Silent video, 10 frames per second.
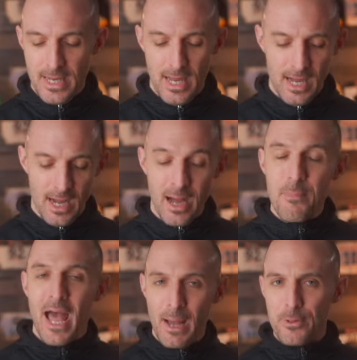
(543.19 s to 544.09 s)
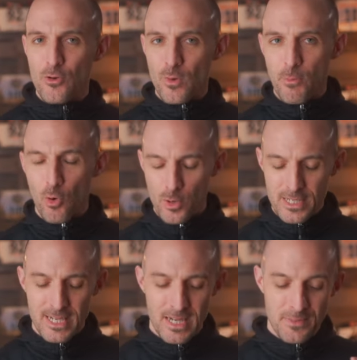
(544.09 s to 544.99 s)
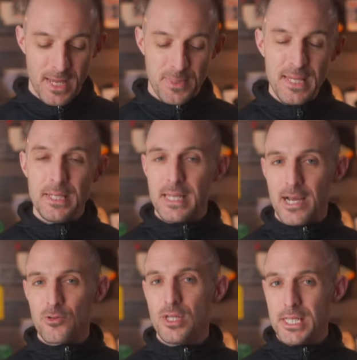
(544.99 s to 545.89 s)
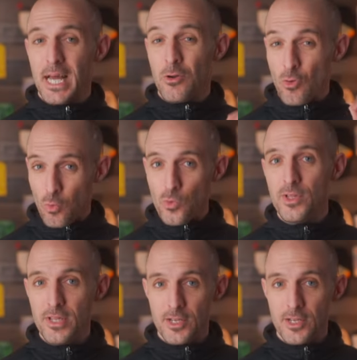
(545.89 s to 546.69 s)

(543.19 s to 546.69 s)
I'm happy to report that these actually sound really